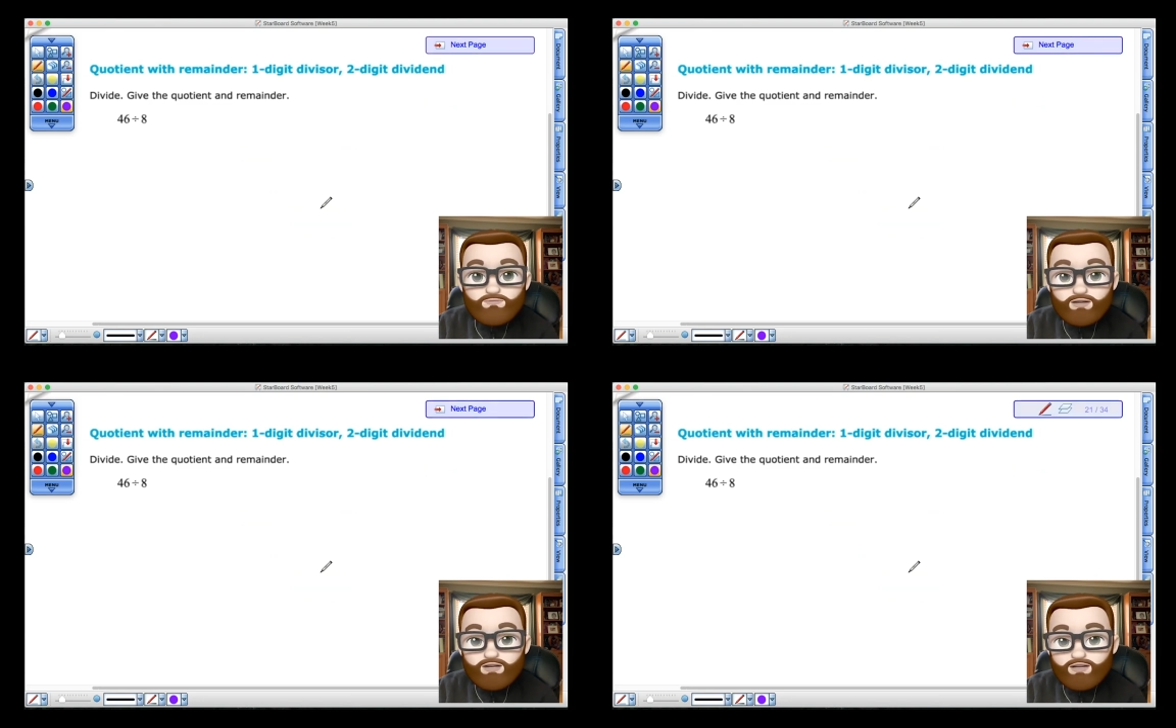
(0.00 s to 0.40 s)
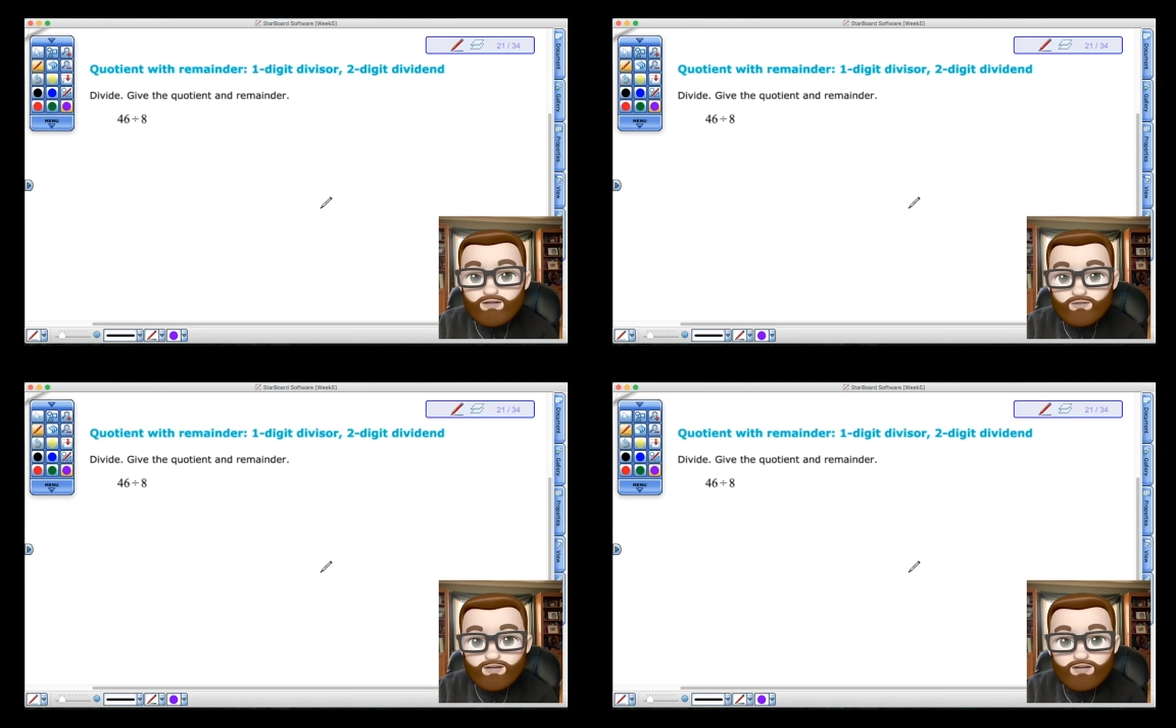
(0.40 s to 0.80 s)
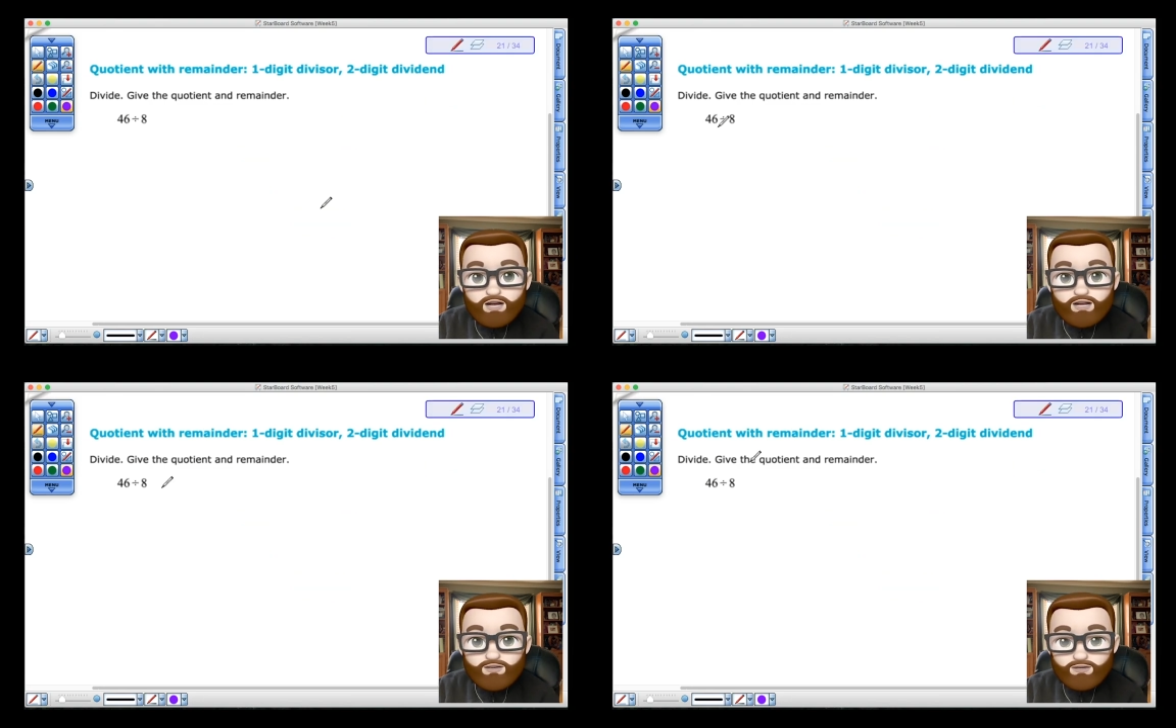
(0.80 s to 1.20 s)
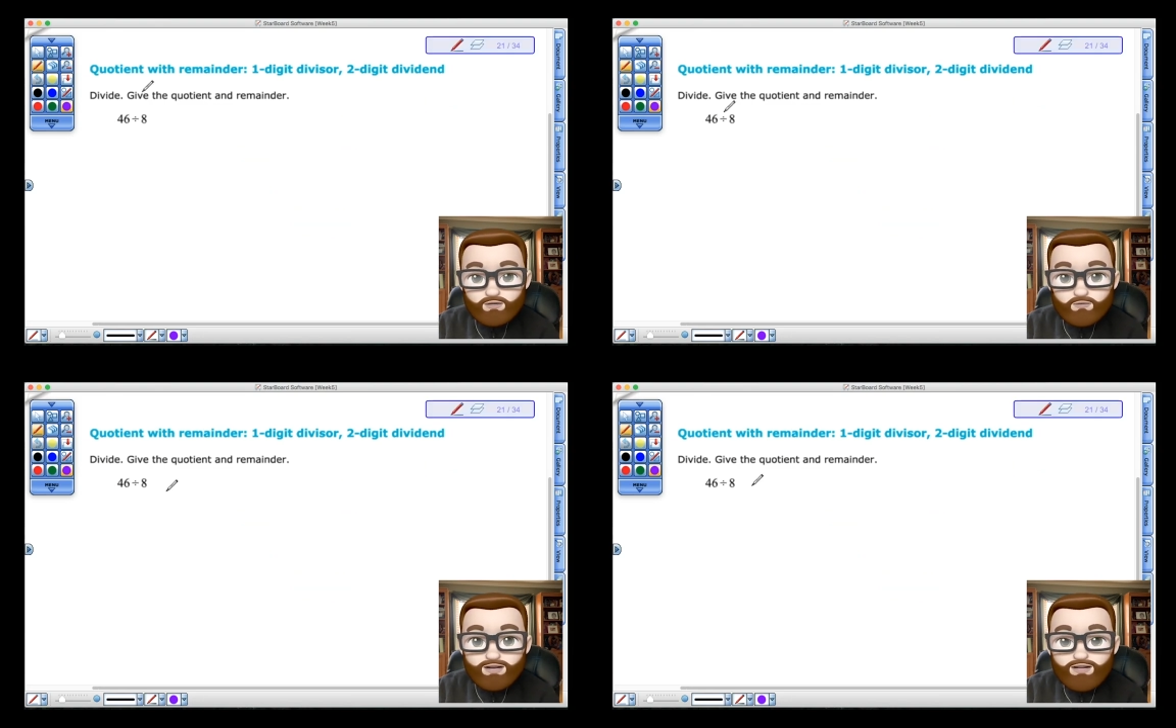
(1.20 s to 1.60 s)
All right, so
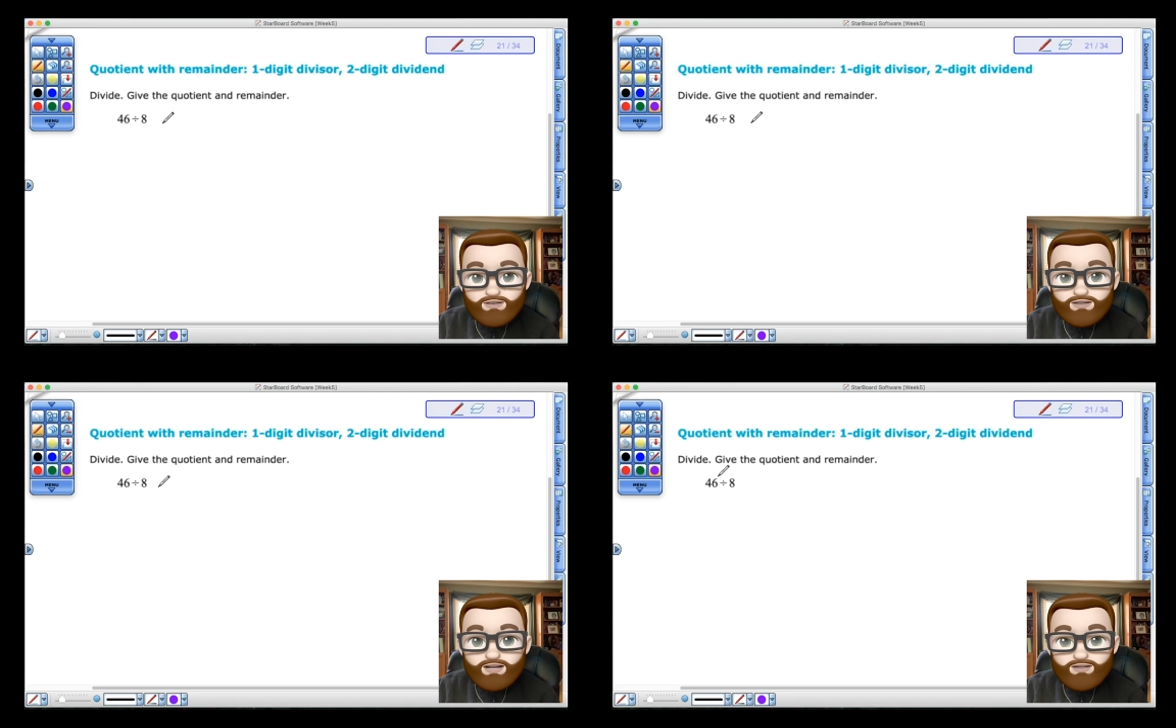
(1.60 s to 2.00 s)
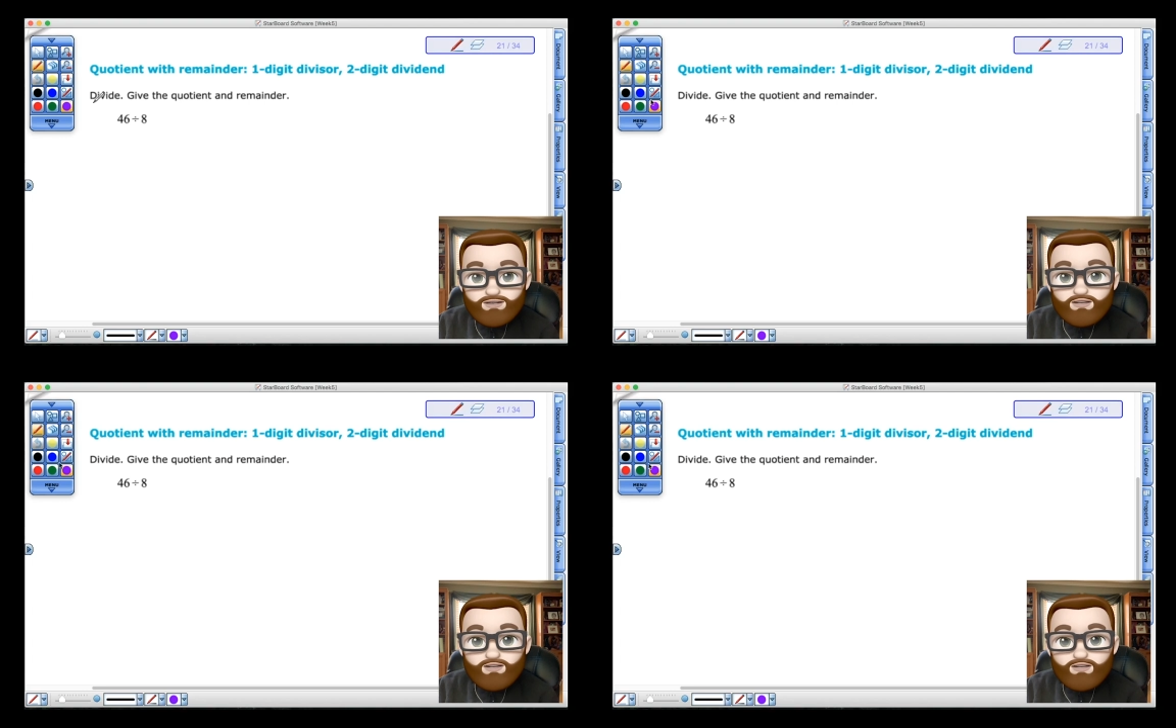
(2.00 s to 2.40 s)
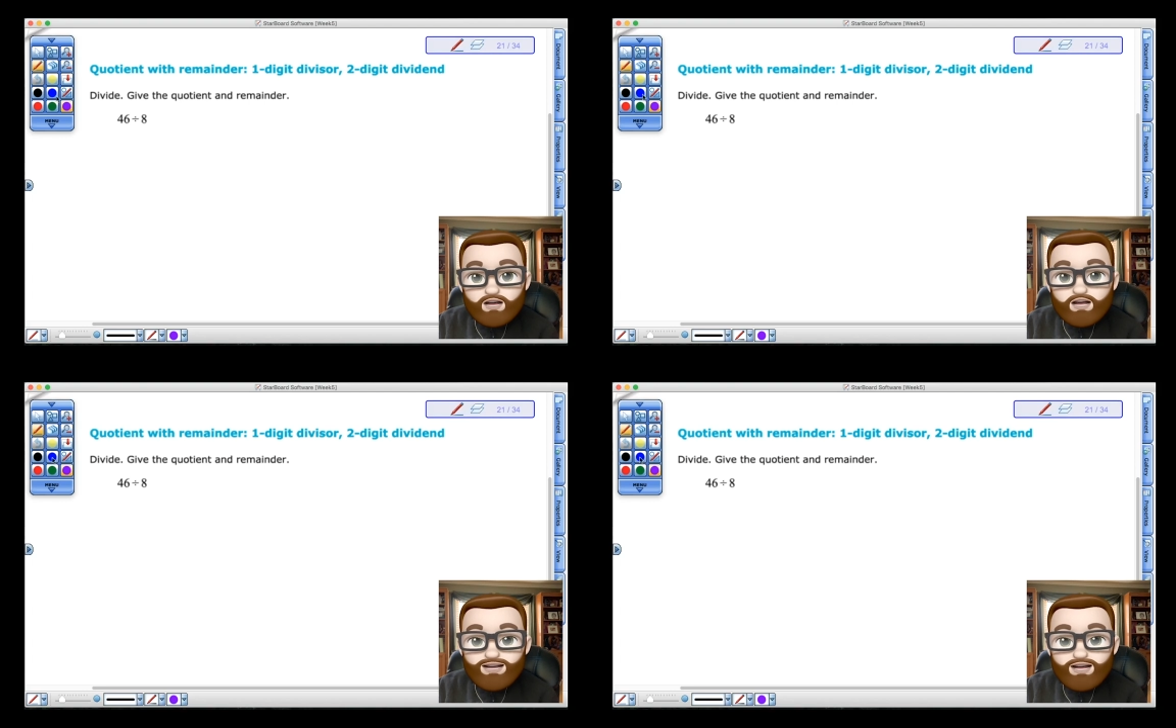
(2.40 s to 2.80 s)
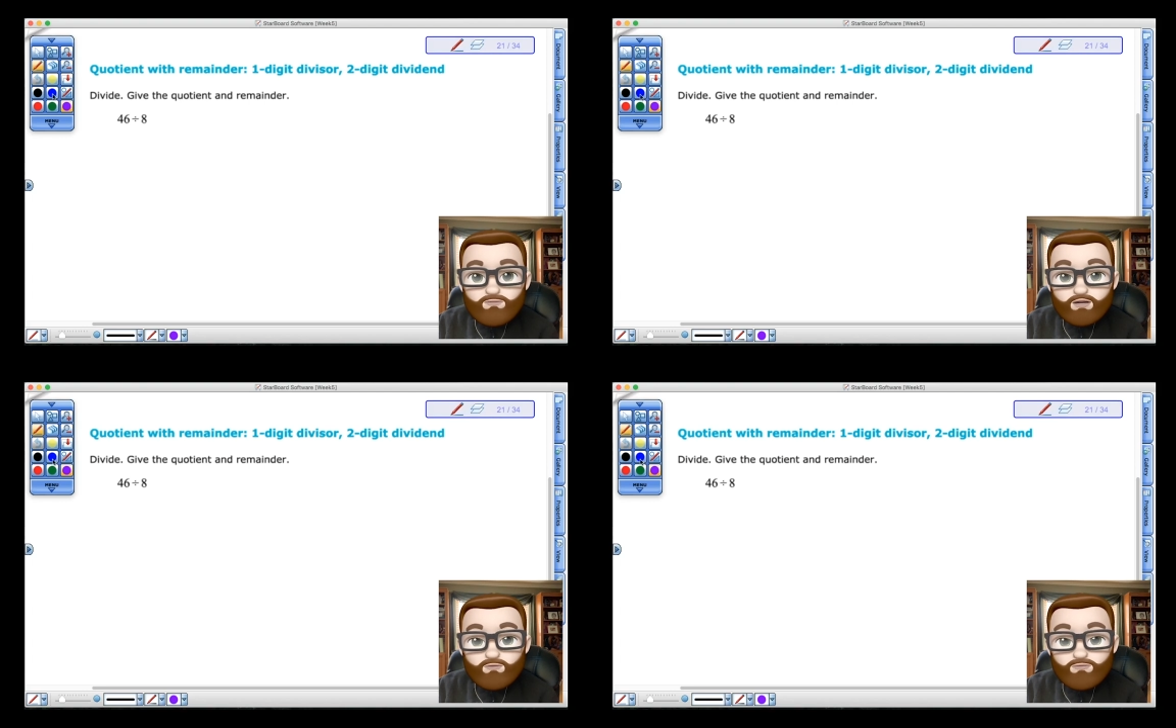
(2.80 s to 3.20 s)
we have this answer here. Again, I'm
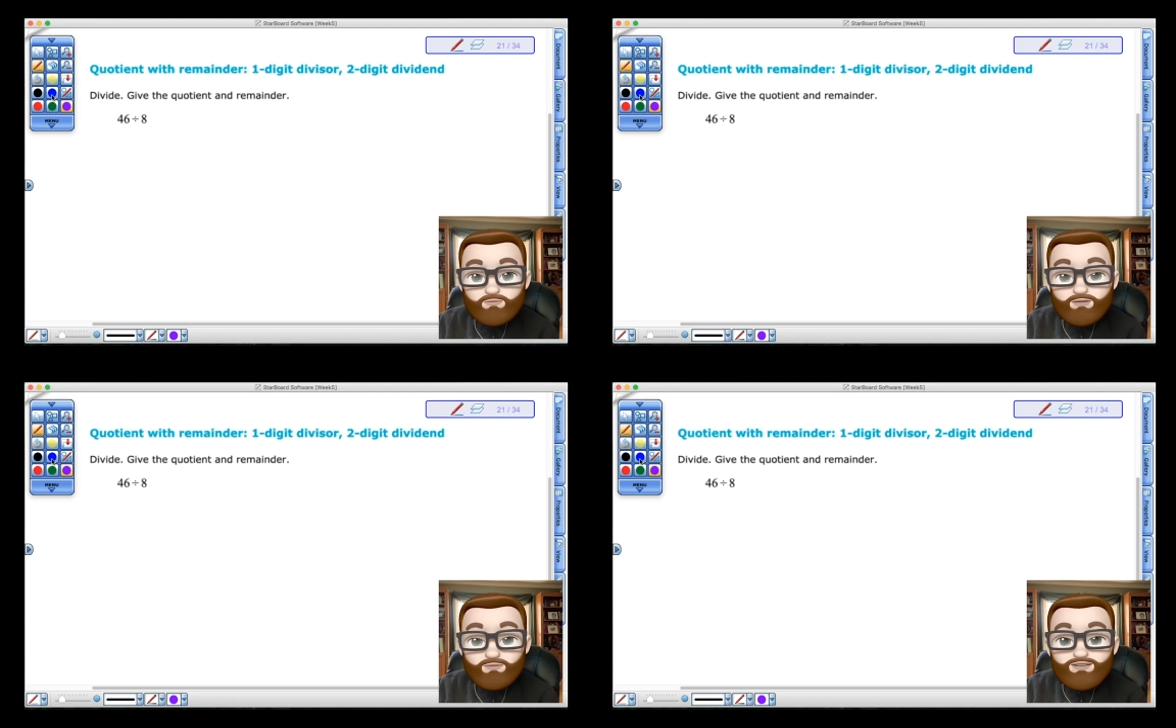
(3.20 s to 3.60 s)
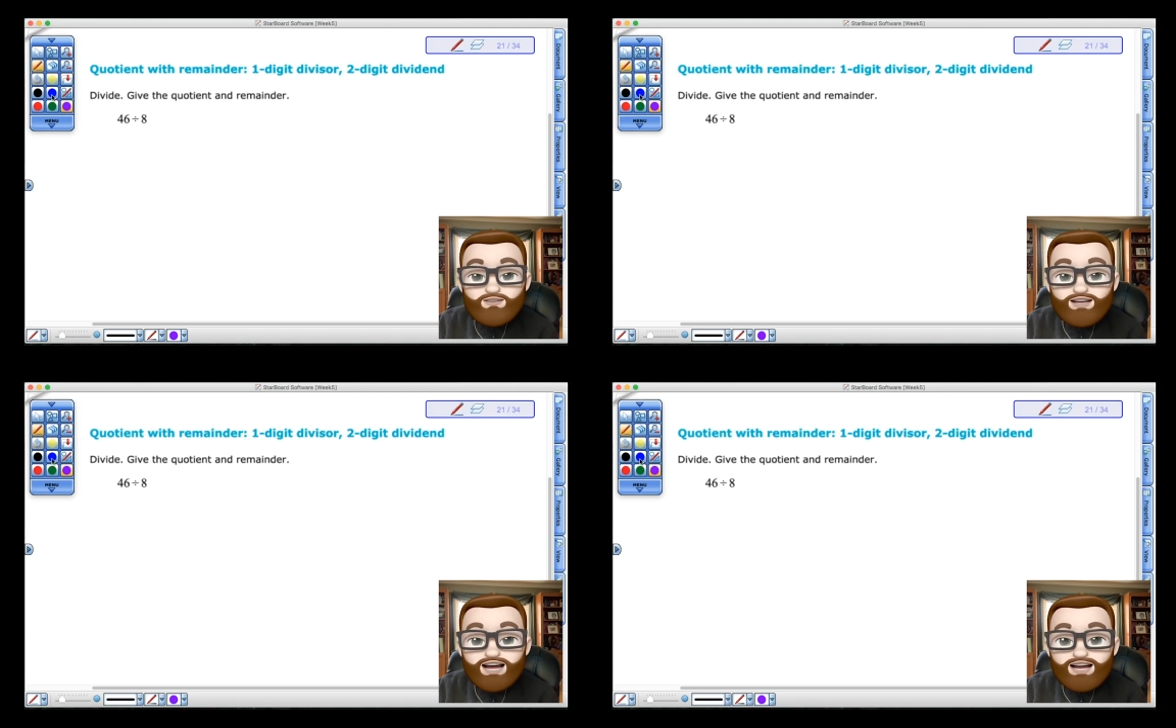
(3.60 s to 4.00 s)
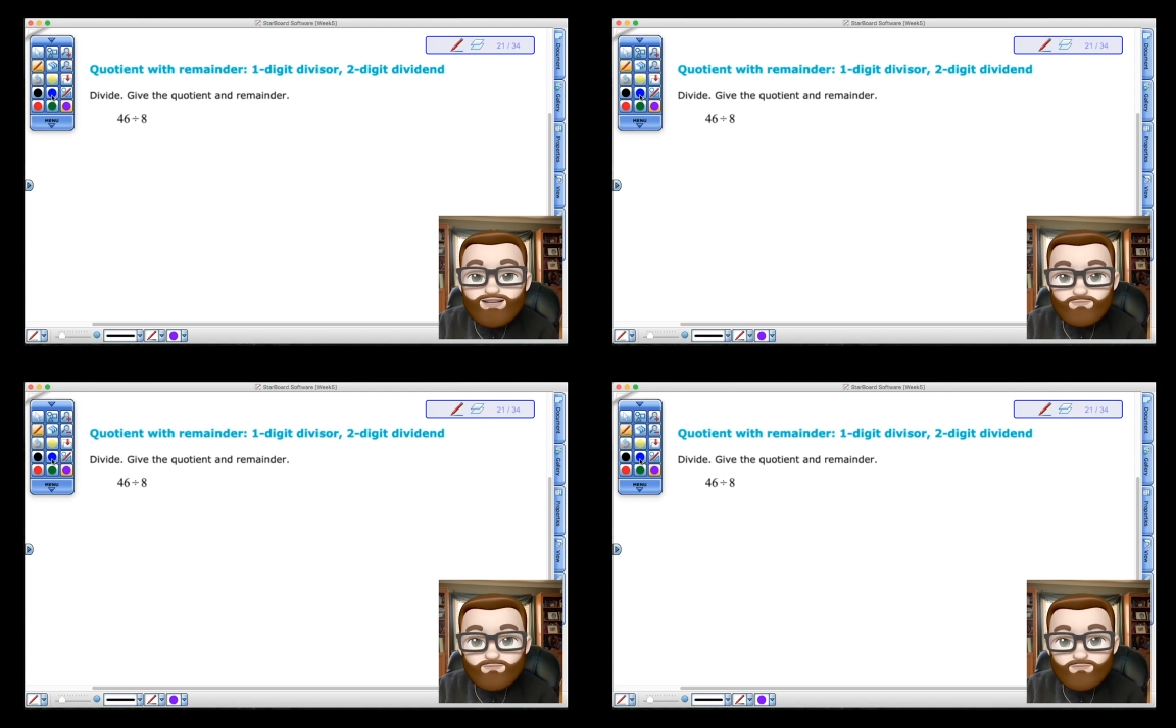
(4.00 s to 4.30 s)
working with multiples of 8.